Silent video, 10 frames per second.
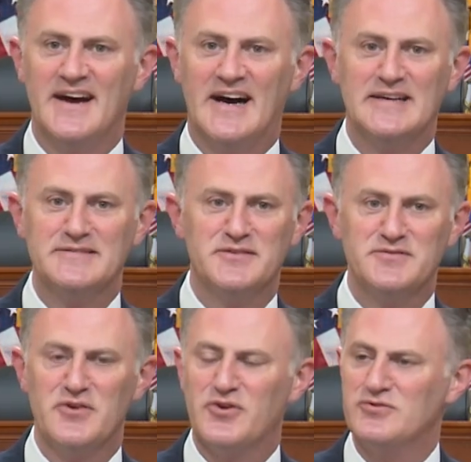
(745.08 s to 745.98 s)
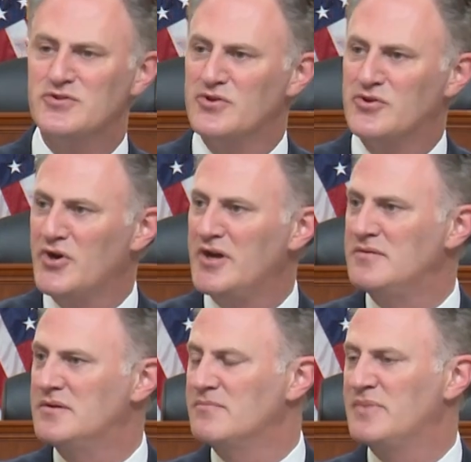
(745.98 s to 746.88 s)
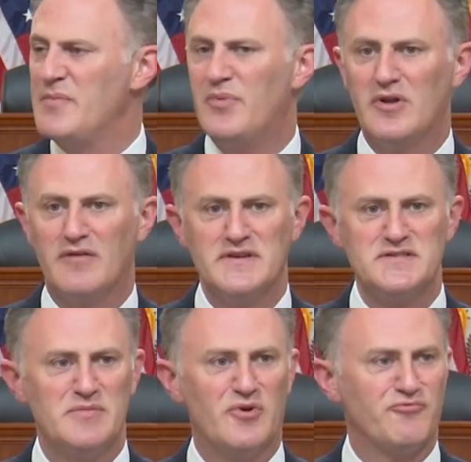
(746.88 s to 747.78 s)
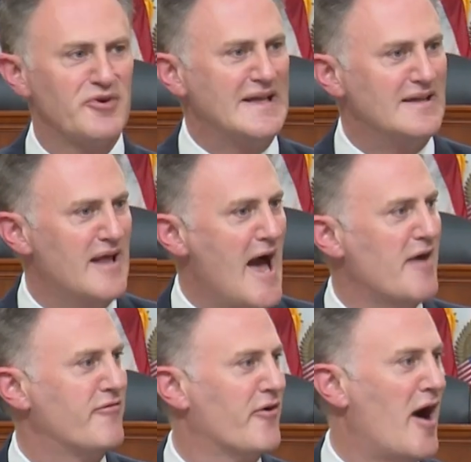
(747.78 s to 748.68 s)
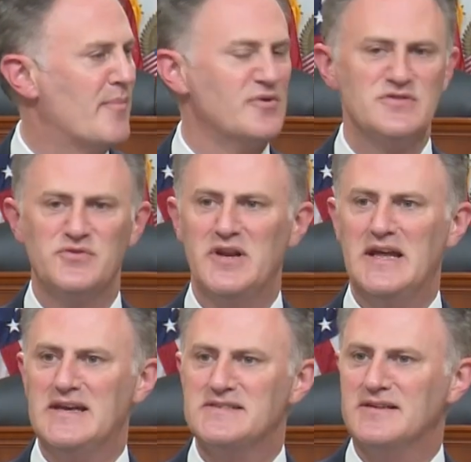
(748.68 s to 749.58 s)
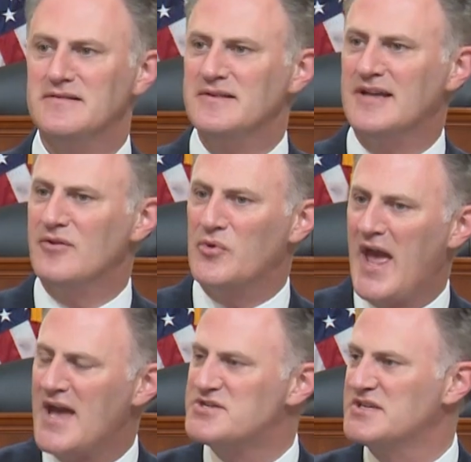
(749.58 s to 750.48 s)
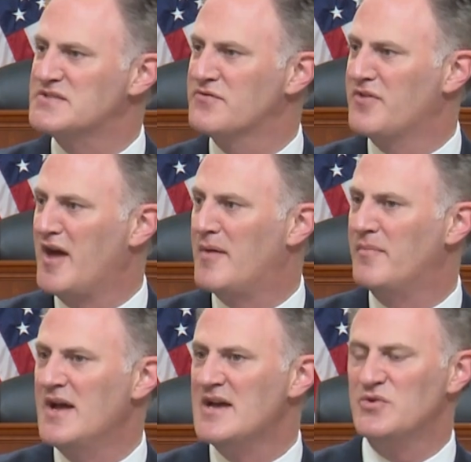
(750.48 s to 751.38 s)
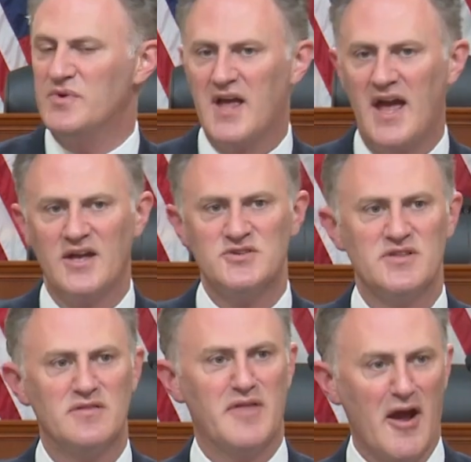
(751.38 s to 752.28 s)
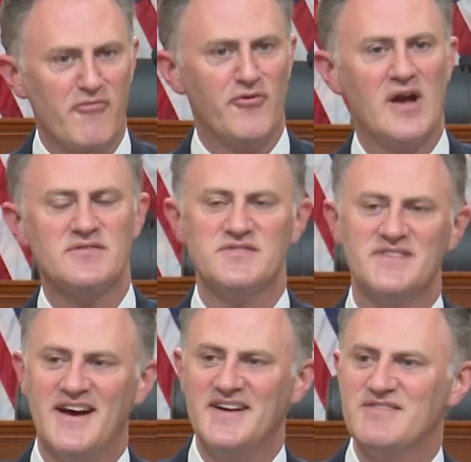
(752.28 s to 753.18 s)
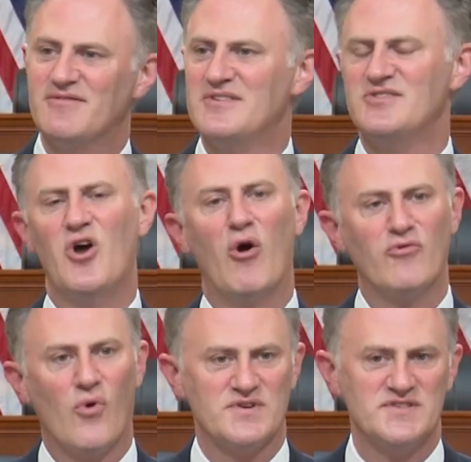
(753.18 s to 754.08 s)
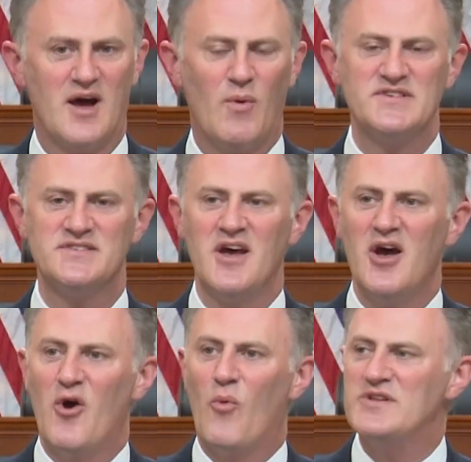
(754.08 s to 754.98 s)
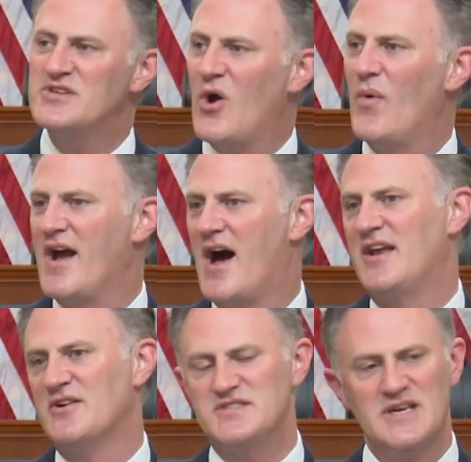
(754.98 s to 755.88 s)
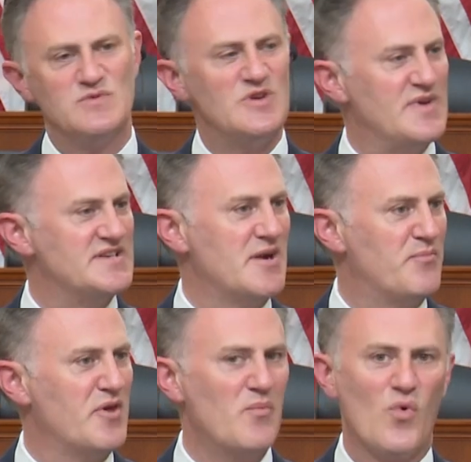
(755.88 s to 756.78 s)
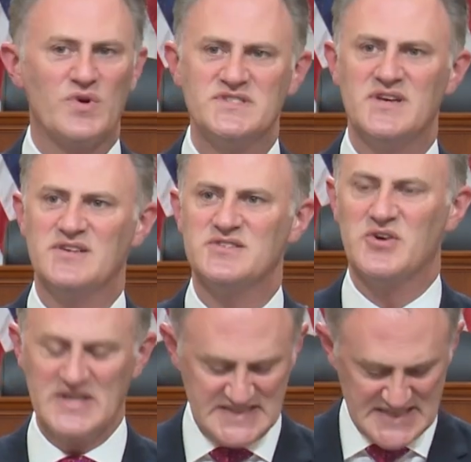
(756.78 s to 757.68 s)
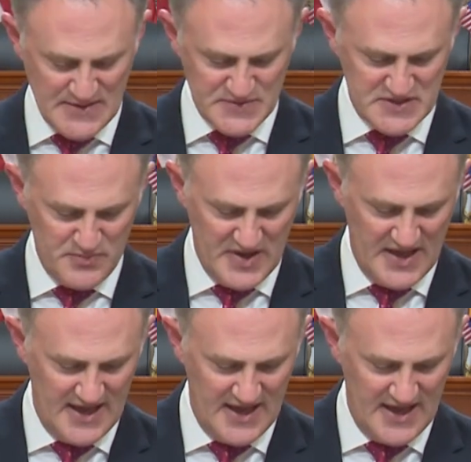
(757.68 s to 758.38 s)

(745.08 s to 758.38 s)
Do the good people of Istanbul really lack for opportunities and locations for them to engage in their free exercise of religion? No, of course not. What's going on here seems to be something more sinister. It seems to